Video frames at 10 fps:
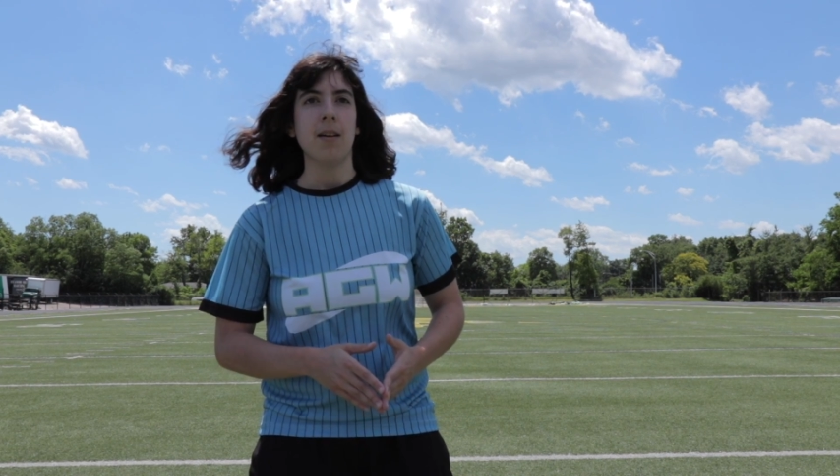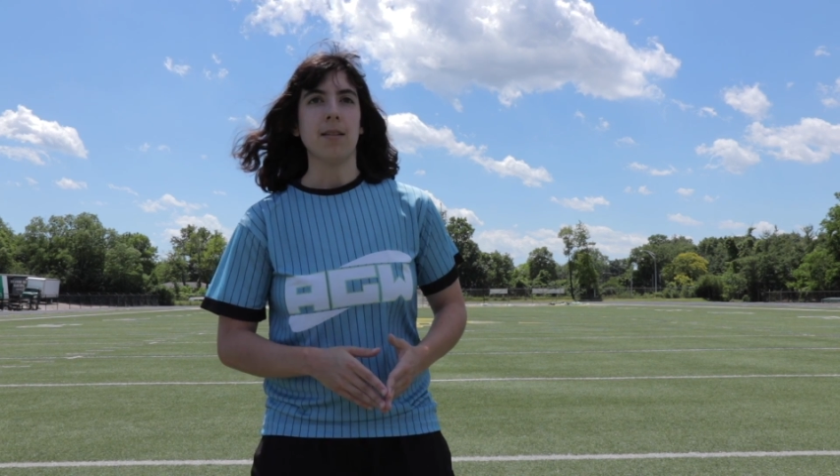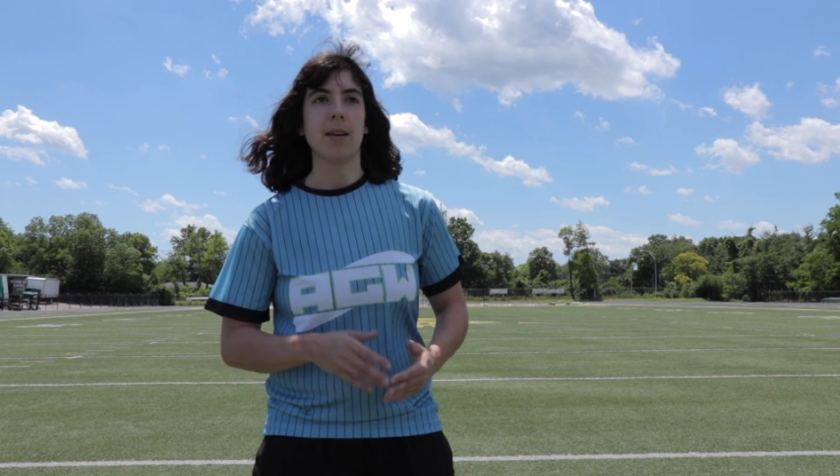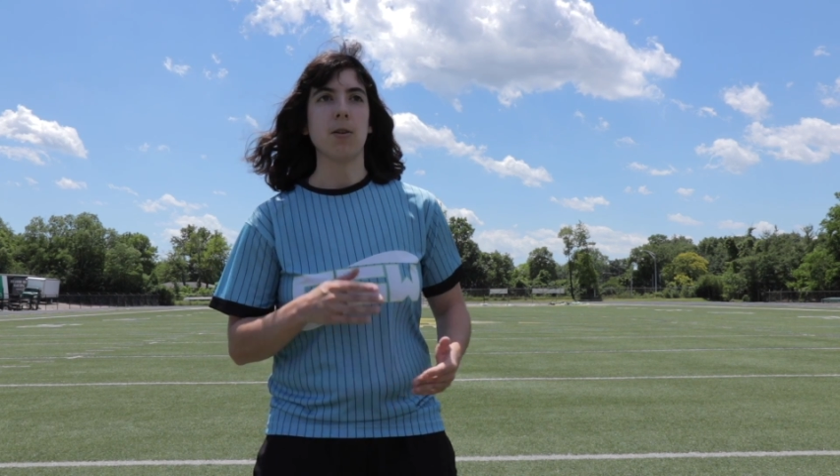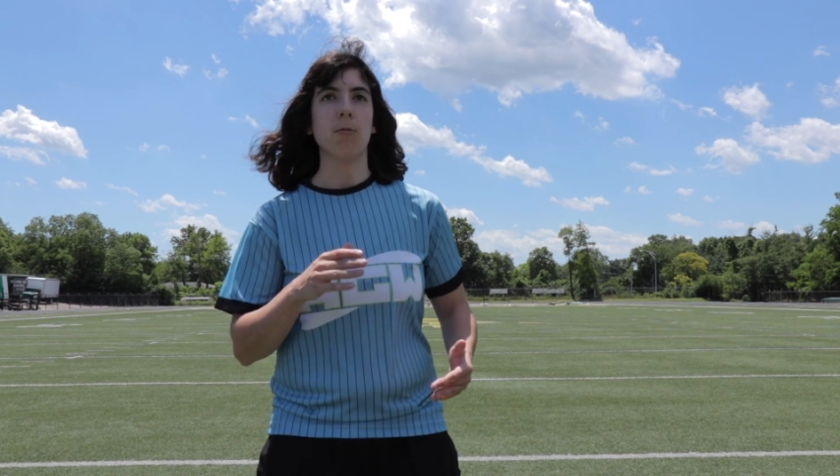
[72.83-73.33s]

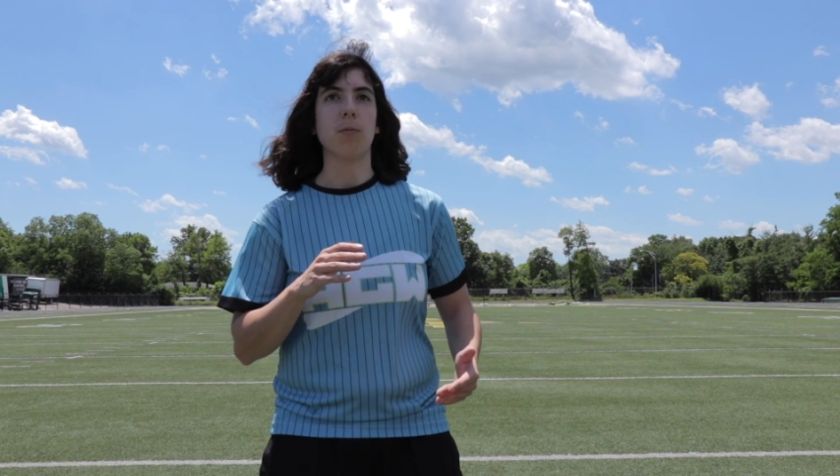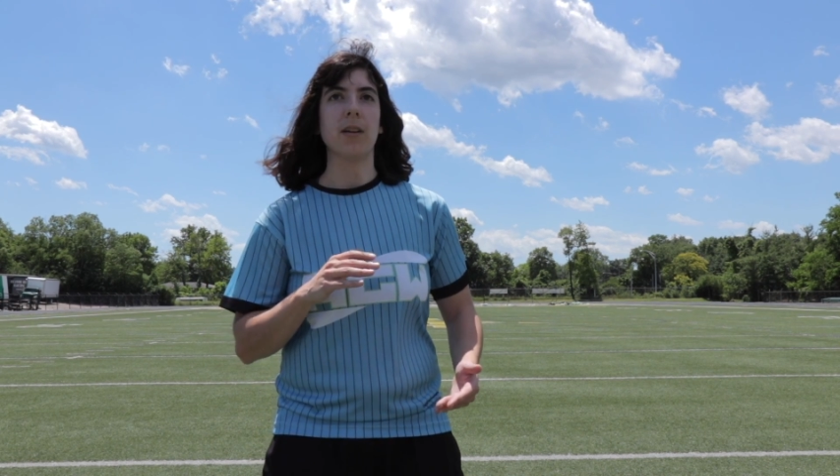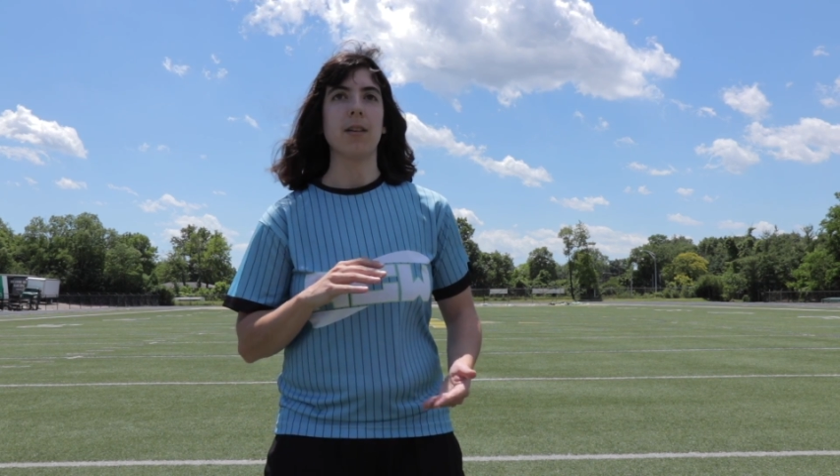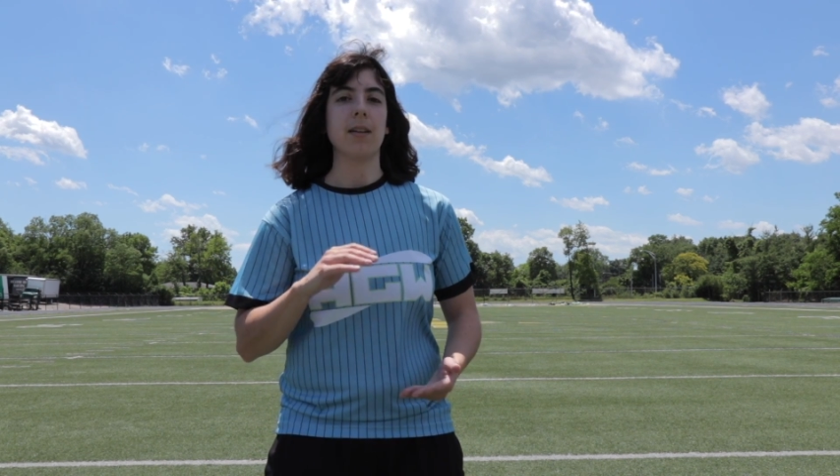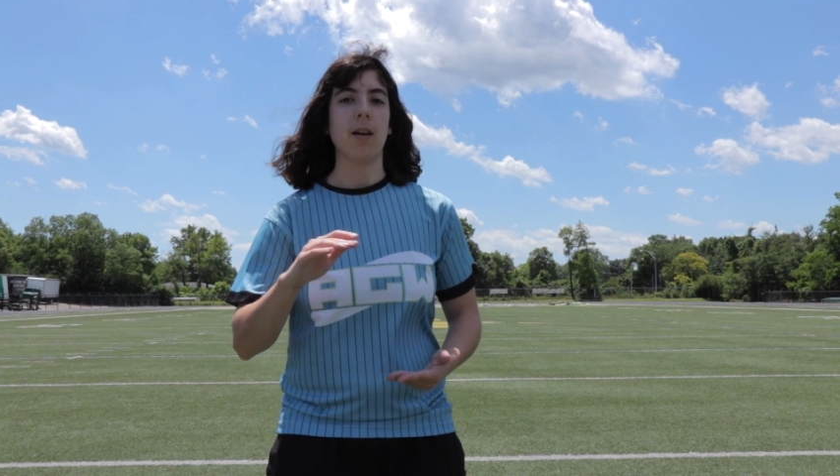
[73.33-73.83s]
then you
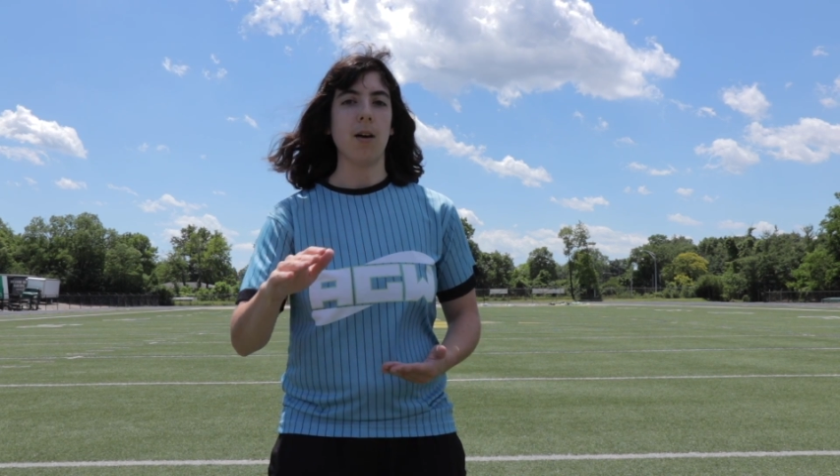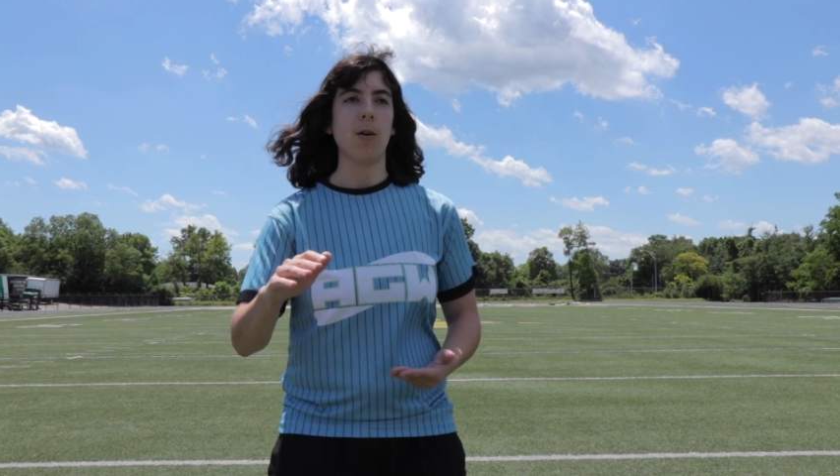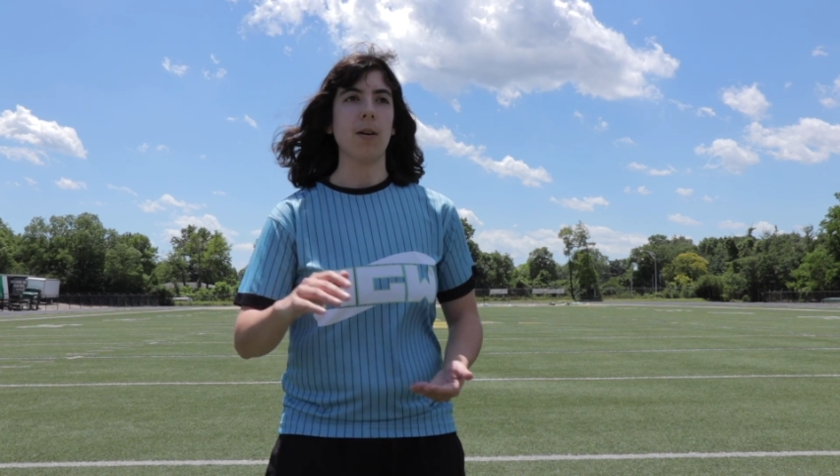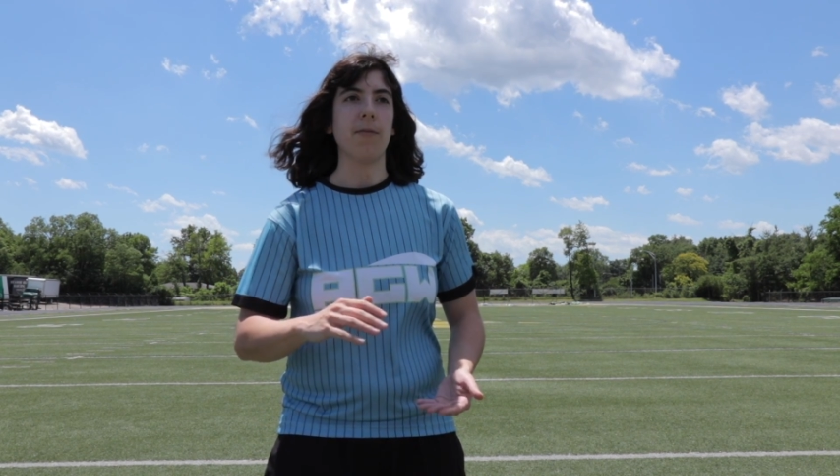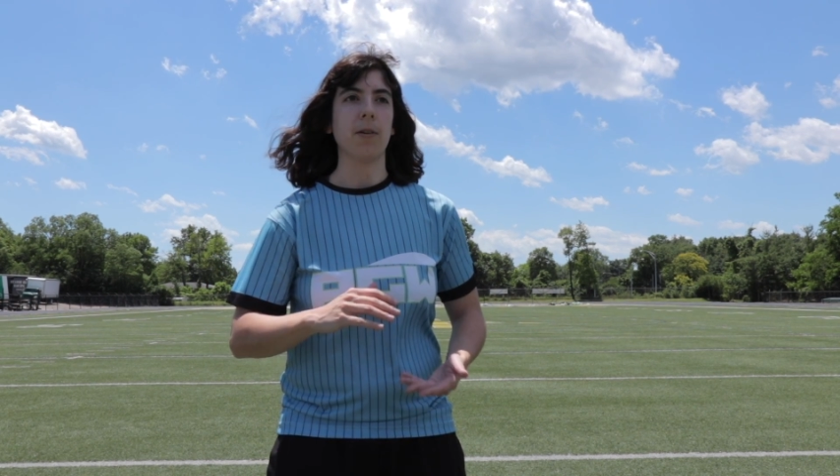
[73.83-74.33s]
really know if